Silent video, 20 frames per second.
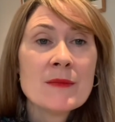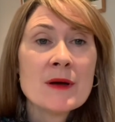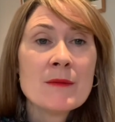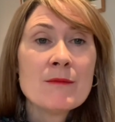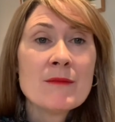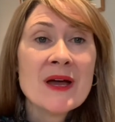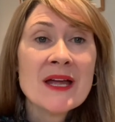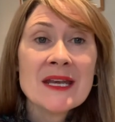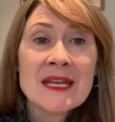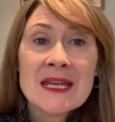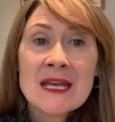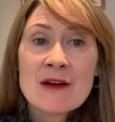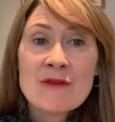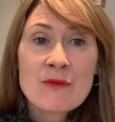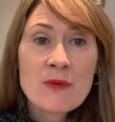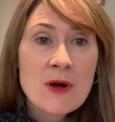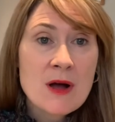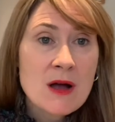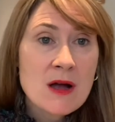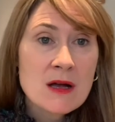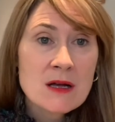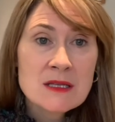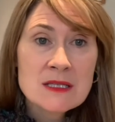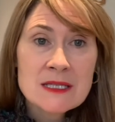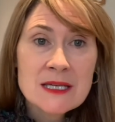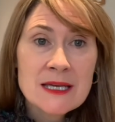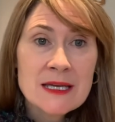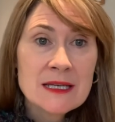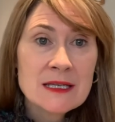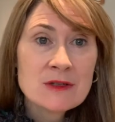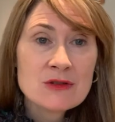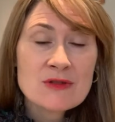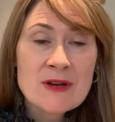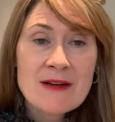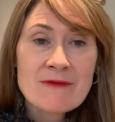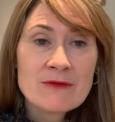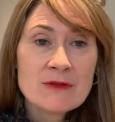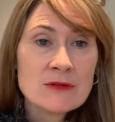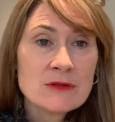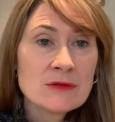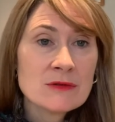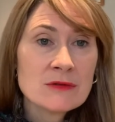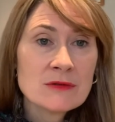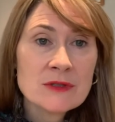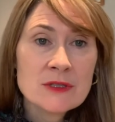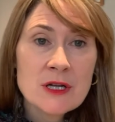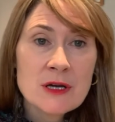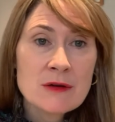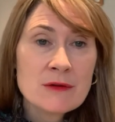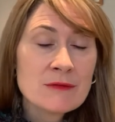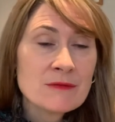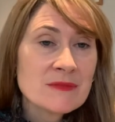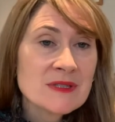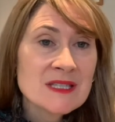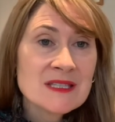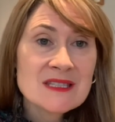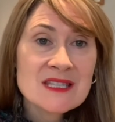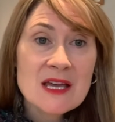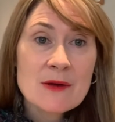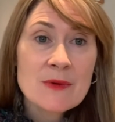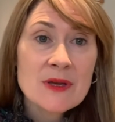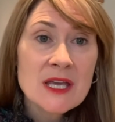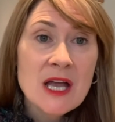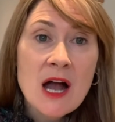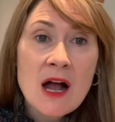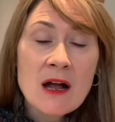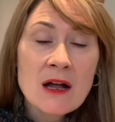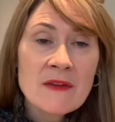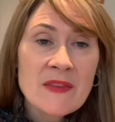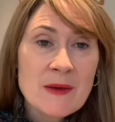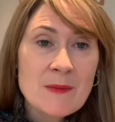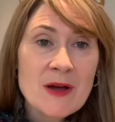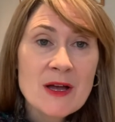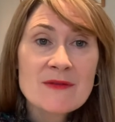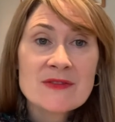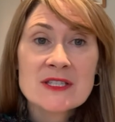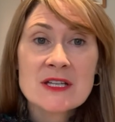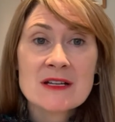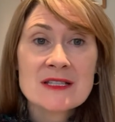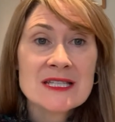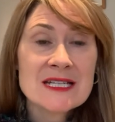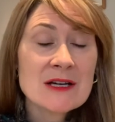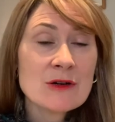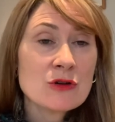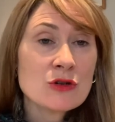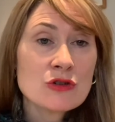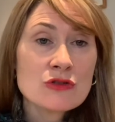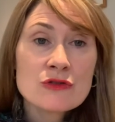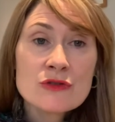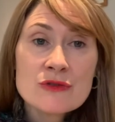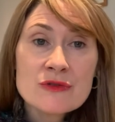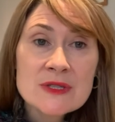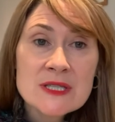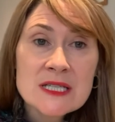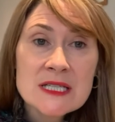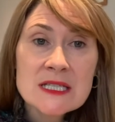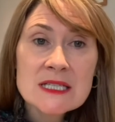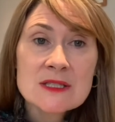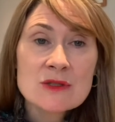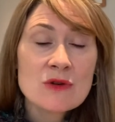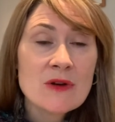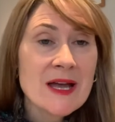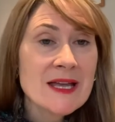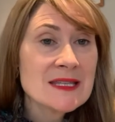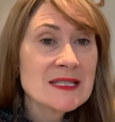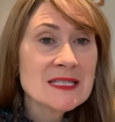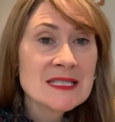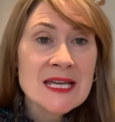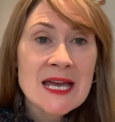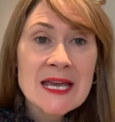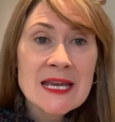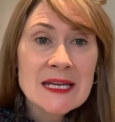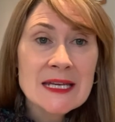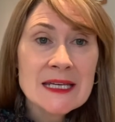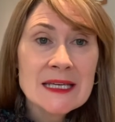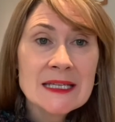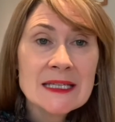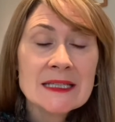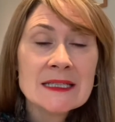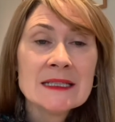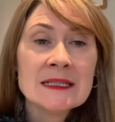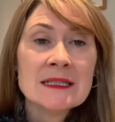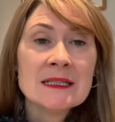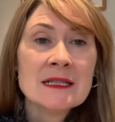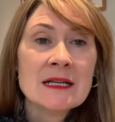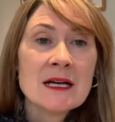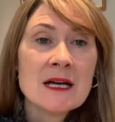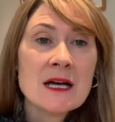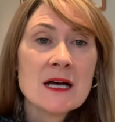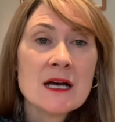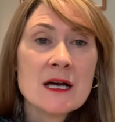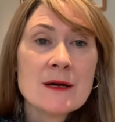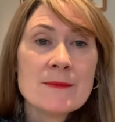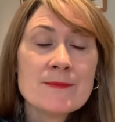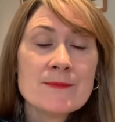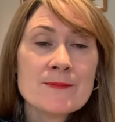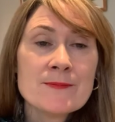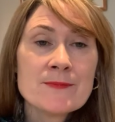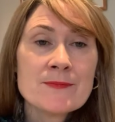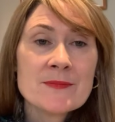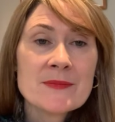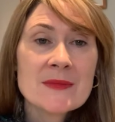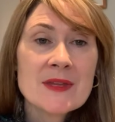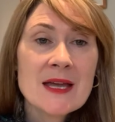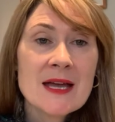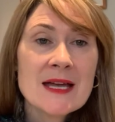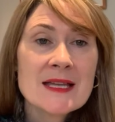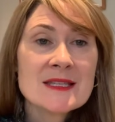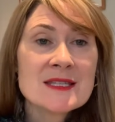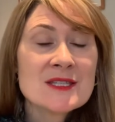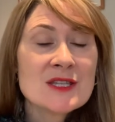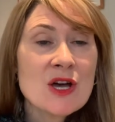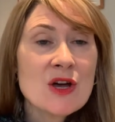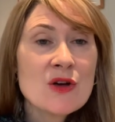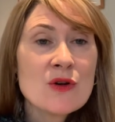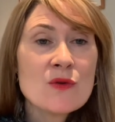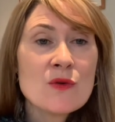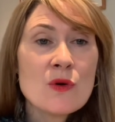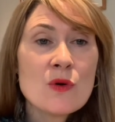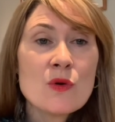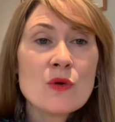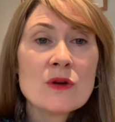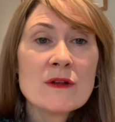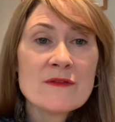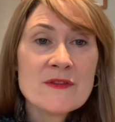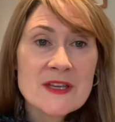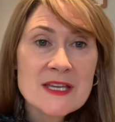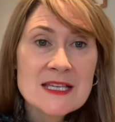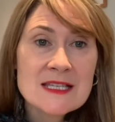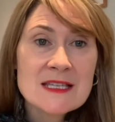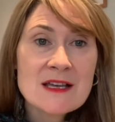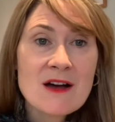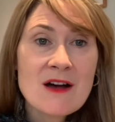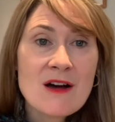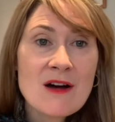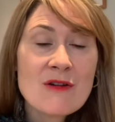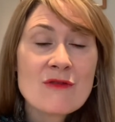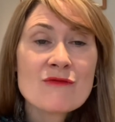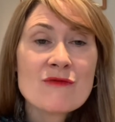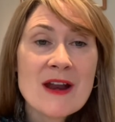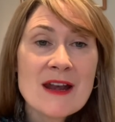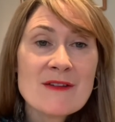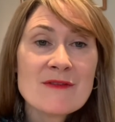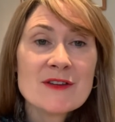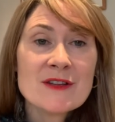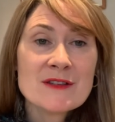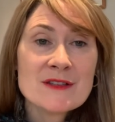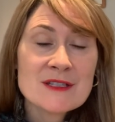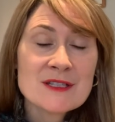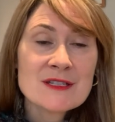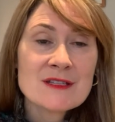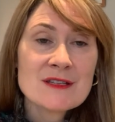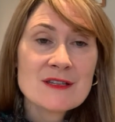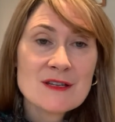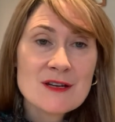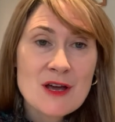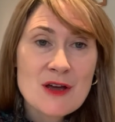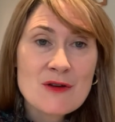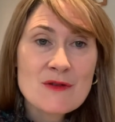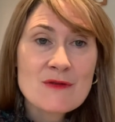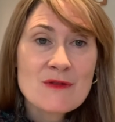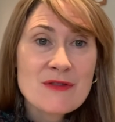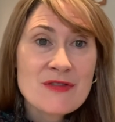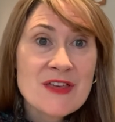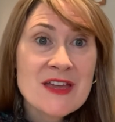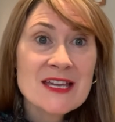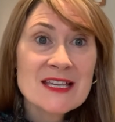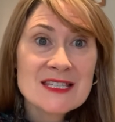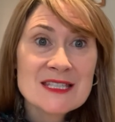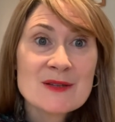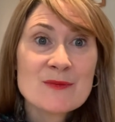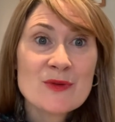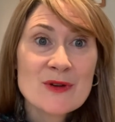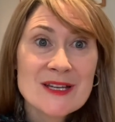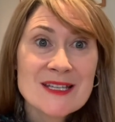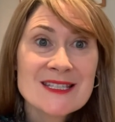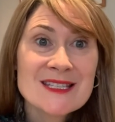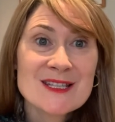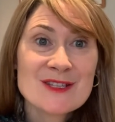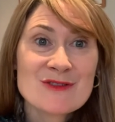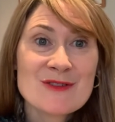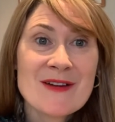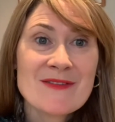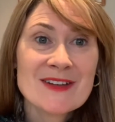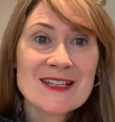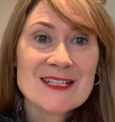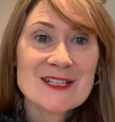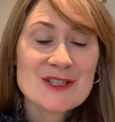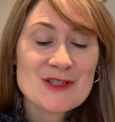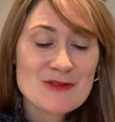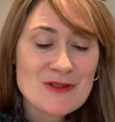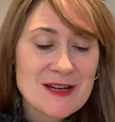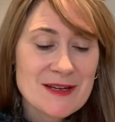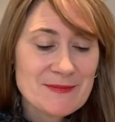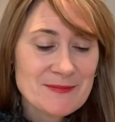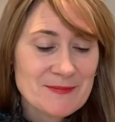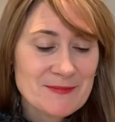Many have worked in travel, you know, since they were young. They might have started out on cruises or entertaining. And so all of these are relevant, you know, things to bring to the travel industry.